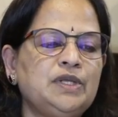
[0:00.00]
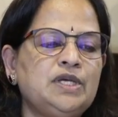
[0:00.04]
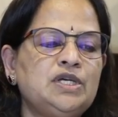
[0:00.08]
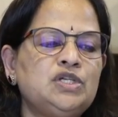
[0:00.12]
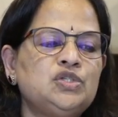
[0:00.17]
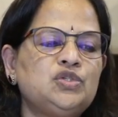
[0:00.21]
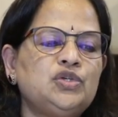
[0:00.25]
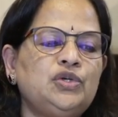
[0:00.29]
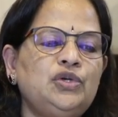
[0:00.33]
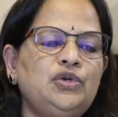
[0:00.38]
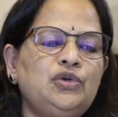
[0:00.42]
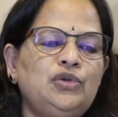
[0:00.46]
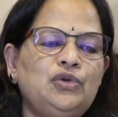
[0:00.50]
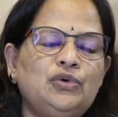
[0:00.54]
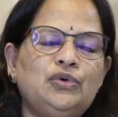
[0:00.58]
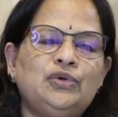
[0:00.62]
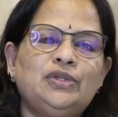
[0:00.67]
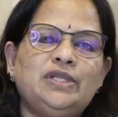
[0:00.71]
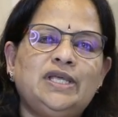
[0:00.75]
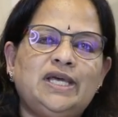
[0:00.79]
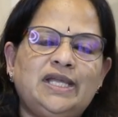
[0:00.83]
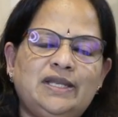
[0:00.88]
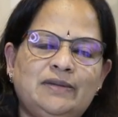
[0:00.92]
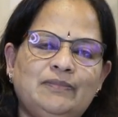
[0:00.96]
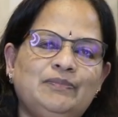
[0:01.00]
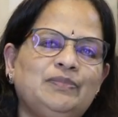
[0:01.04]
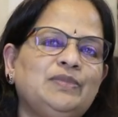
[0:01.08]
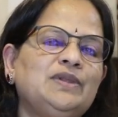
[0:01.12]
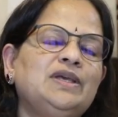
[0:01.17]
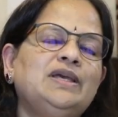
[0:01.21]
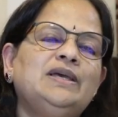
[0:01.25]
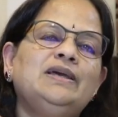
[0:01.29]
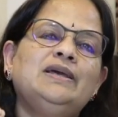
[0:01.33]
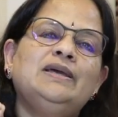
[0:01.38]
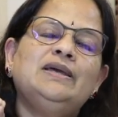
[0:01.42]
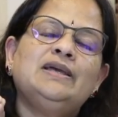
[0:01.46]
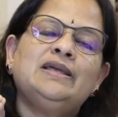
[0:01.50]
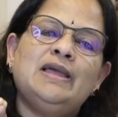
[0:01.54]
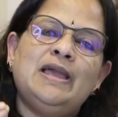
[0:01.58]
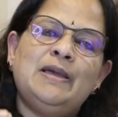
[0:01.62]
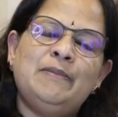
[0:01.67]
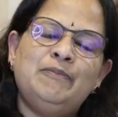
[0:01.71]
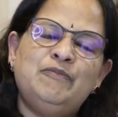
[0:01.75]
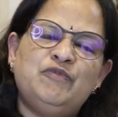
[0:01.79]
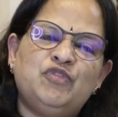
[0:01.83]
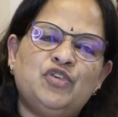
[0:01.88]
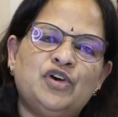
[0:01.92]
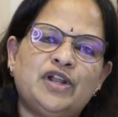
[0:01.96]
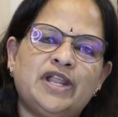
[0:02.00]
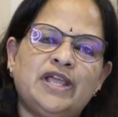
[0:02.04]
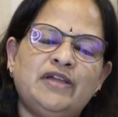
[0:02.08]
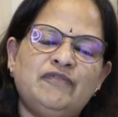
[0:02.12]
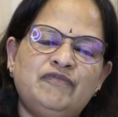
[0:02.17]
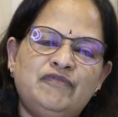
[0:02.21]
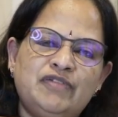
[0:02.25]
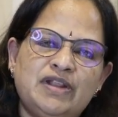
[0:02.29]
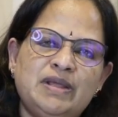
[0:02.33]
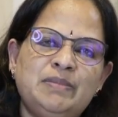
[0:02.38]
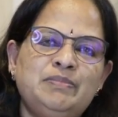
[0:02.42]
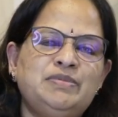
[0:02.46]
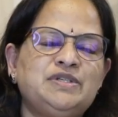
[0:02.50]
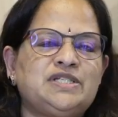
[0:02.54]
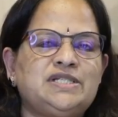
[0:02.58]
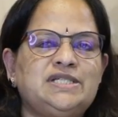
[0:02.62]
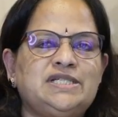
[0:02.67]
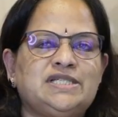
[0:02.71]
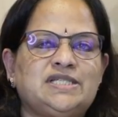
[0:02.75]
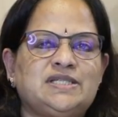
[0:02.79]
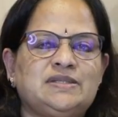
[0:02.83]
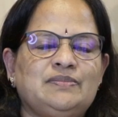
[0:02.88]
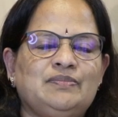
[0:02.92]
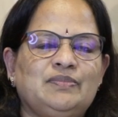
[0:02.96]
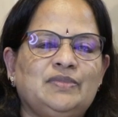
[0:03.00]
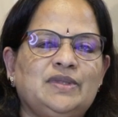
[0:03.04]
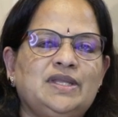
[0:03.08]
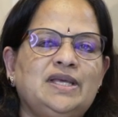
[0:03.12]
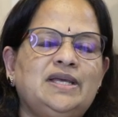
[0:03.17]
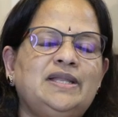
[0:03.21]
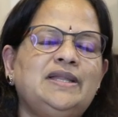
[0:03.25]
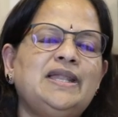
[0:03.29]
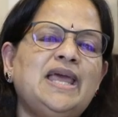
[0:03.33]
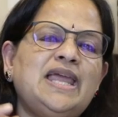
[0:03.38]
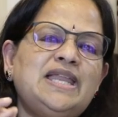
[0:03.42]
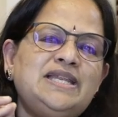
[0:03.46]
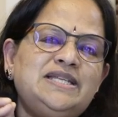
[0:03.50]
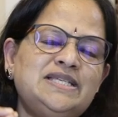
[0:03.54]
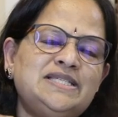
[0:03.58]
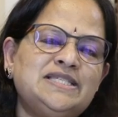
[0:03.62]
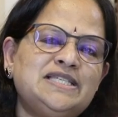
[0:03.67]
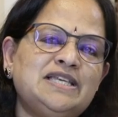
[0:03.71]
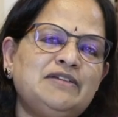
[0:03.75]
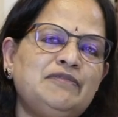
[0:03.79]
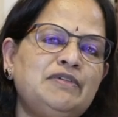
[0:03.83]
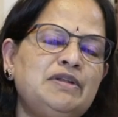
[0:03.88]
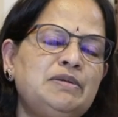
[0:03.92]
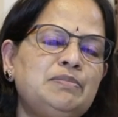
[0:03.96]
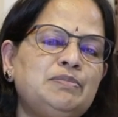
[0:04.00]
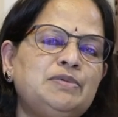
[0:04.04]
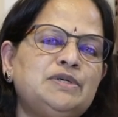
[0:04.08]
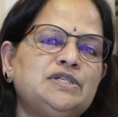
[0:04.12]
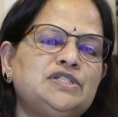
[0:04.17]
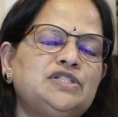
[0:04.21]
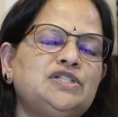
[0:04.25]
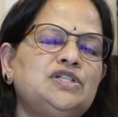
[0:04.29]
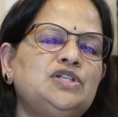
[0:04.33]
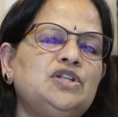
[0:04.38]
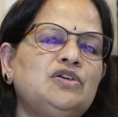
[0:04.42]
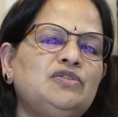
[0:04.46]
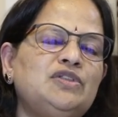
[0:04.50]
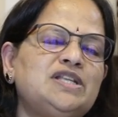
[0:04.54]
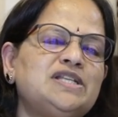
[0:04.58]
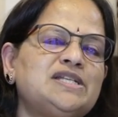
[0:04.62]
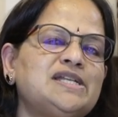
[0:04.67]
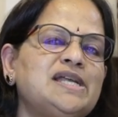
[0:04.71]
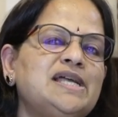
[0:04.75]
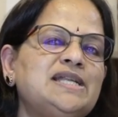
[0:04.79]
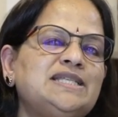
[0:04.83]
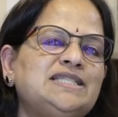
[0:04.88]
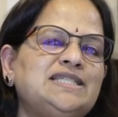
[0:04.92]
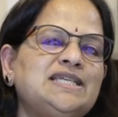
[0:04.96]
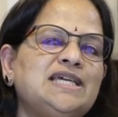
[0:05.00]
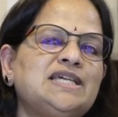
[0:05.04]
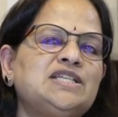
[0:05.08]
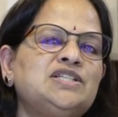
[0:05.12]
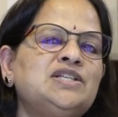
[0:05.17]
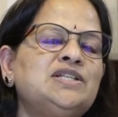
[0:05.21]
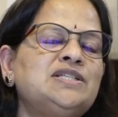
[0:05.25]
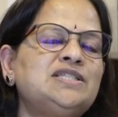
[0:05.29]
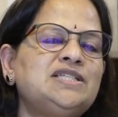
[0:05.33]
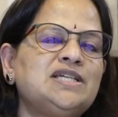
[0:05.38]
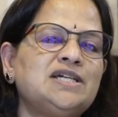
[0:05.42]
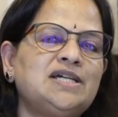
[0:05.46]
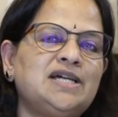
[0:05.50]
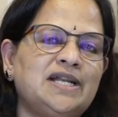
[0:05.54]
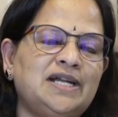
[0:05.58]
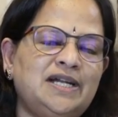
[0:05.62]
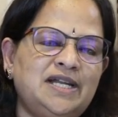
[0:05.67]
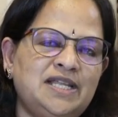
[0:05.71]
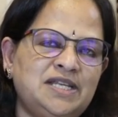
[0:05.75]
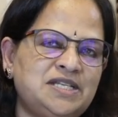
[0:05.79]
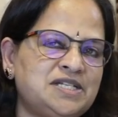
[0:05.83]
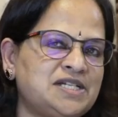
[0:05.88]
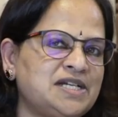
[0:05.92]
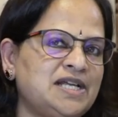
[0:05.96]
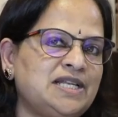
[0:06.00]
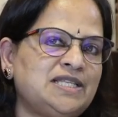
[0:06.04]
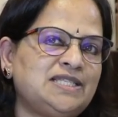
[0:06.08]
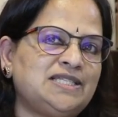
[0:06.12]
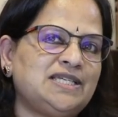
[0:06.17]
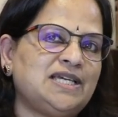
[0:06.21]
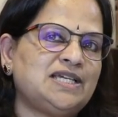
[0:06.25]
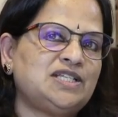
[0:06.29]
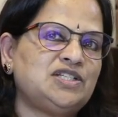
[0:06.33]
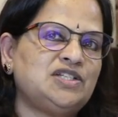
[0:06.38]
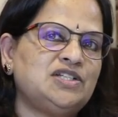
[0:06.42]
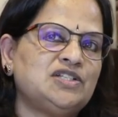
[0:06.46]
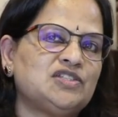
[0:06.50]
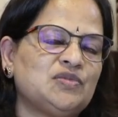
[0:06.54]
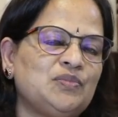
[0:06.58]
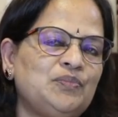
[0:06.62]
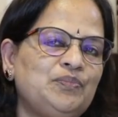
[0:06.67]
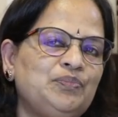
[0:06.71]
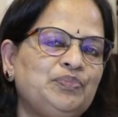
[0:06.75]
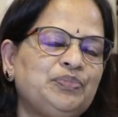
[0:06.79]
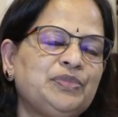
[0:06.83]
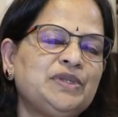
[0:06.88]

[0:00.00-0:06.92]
So you know that for every business, 97% of the transactions are credit transactions.